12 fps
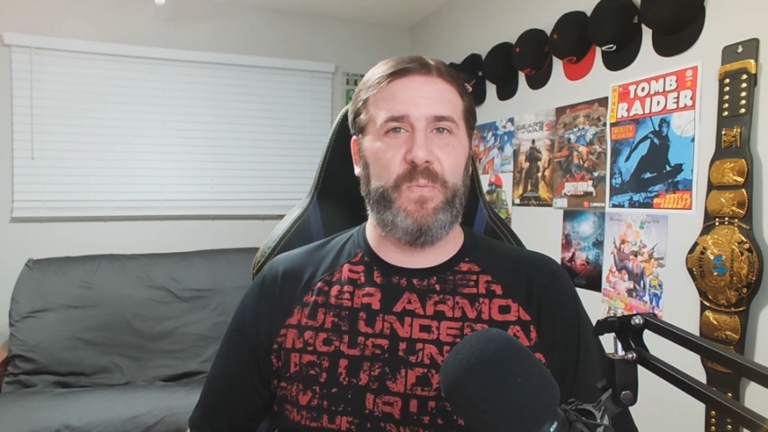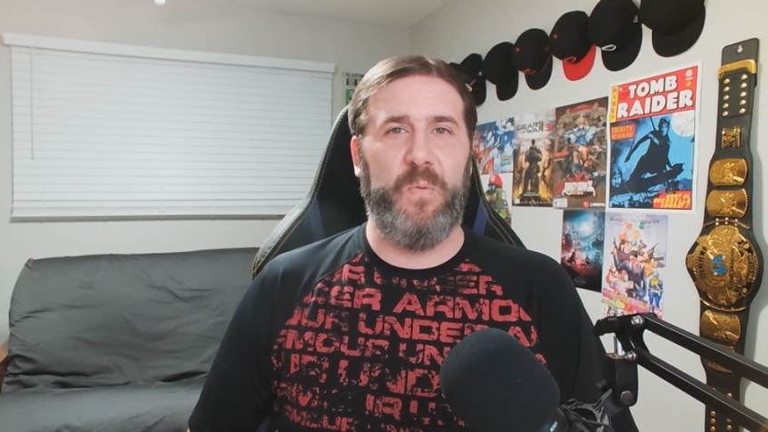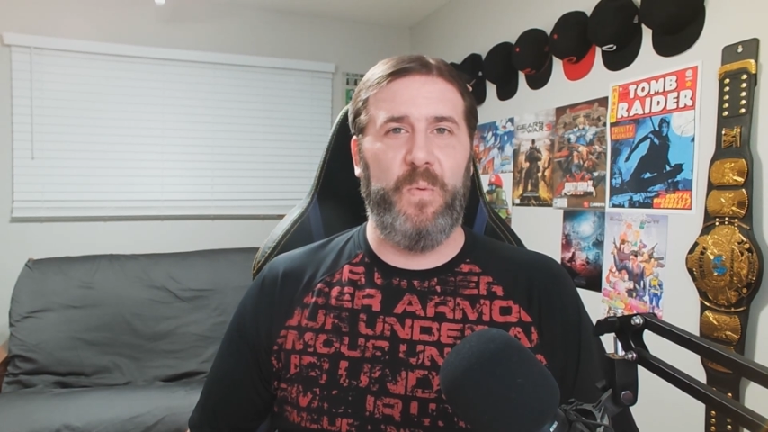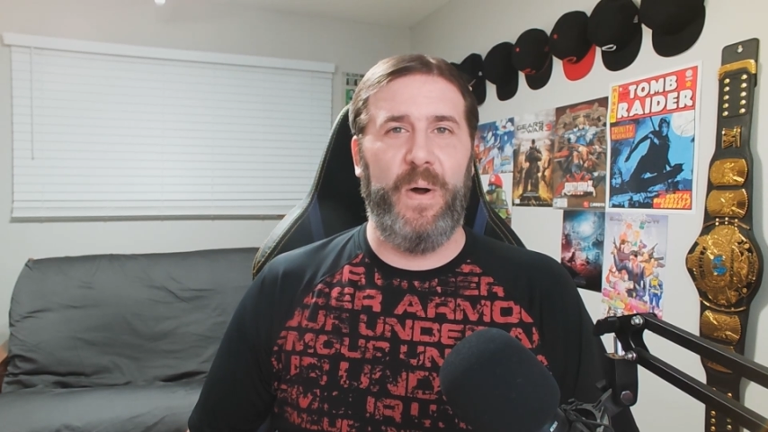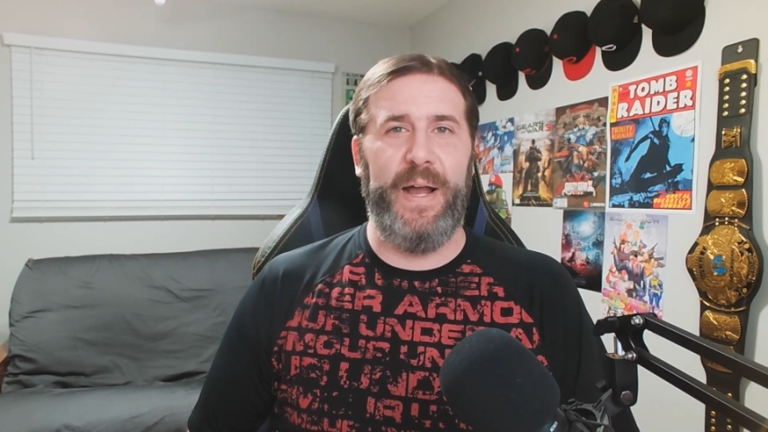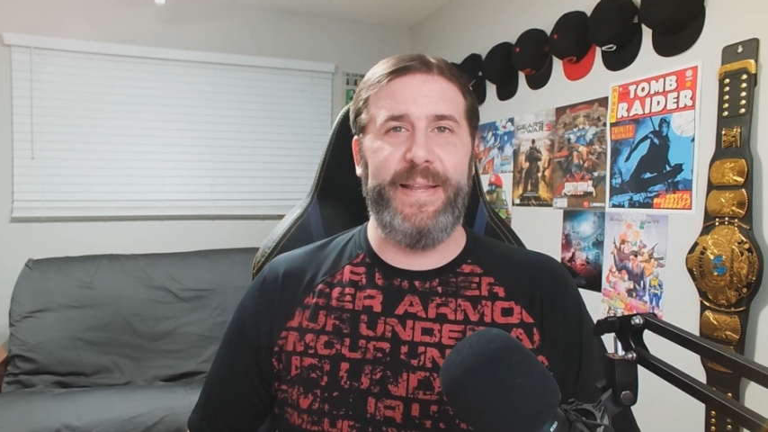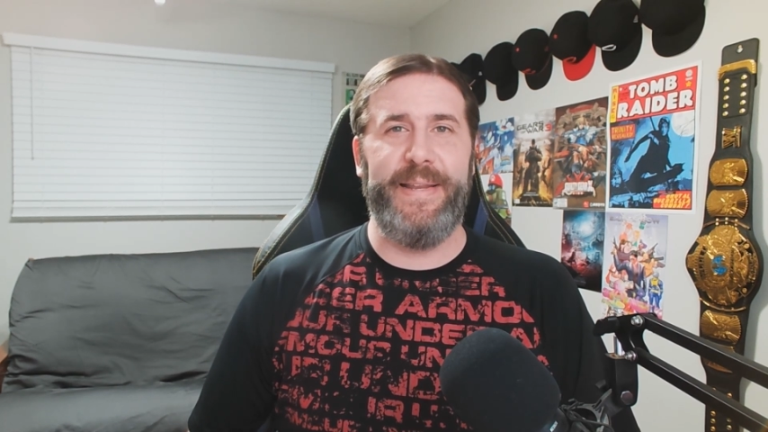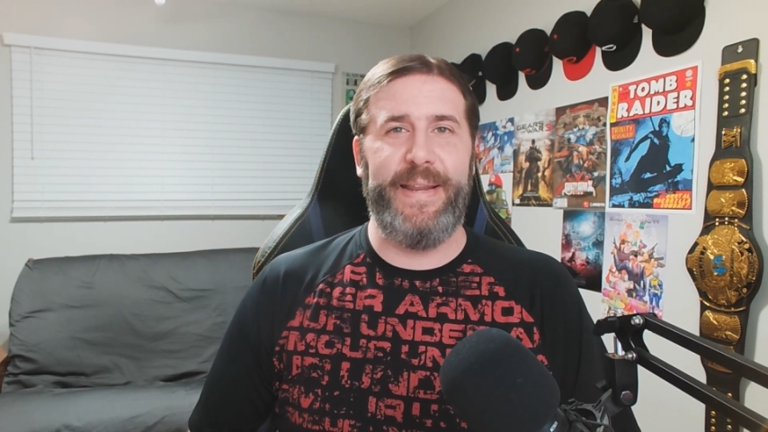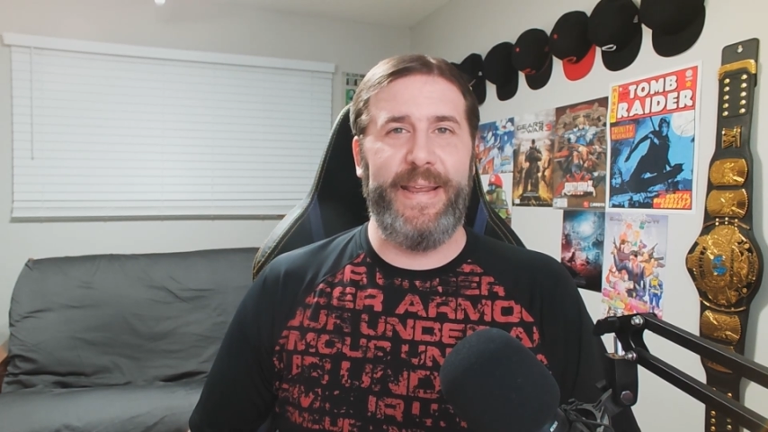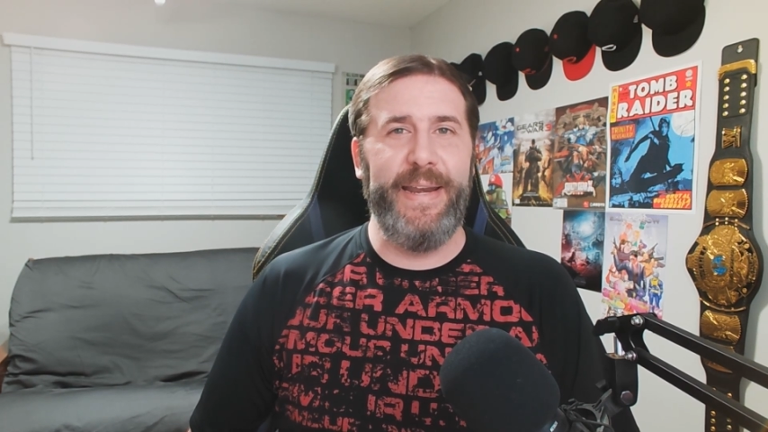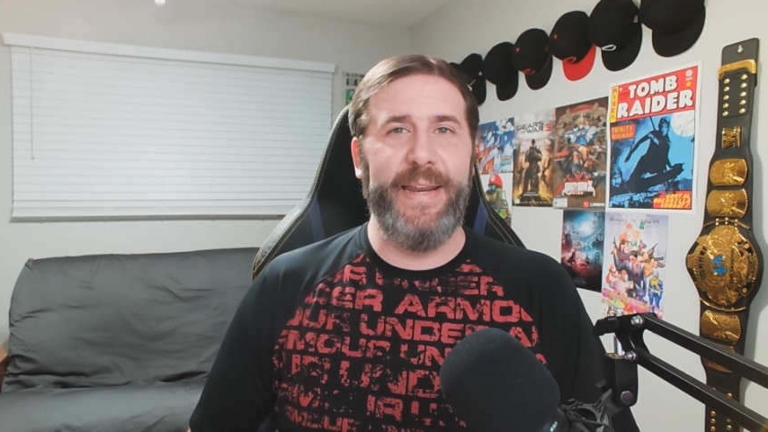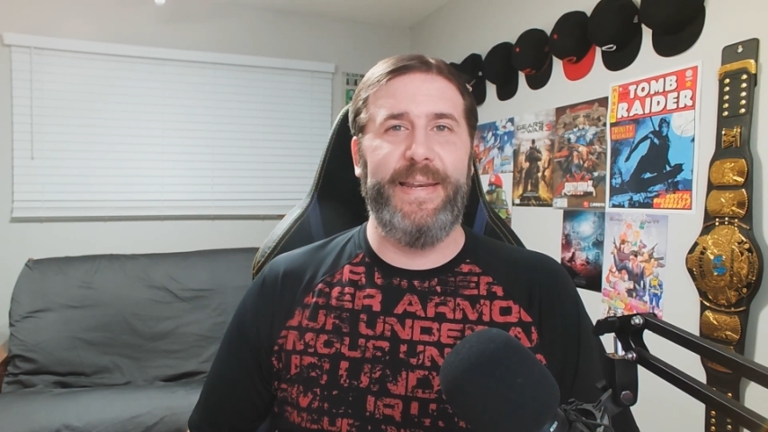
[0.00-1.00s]
what
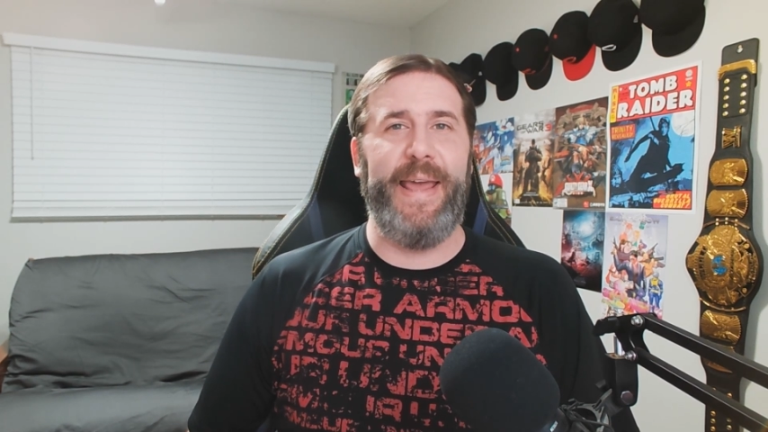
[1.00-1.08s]
needed